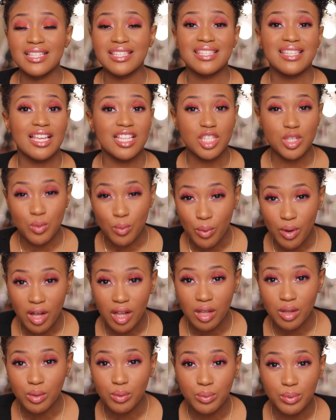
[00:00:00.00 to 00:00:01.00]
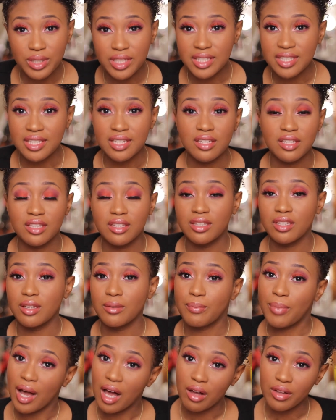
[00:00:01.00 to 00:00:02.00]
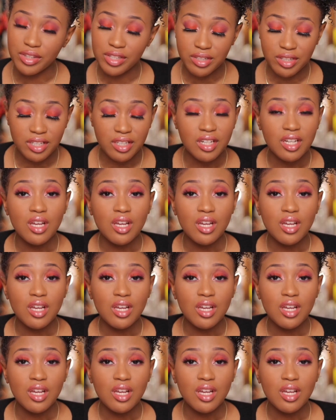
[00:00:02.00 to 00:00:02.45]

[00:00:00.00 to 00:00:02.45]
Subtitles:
sets well with the powder.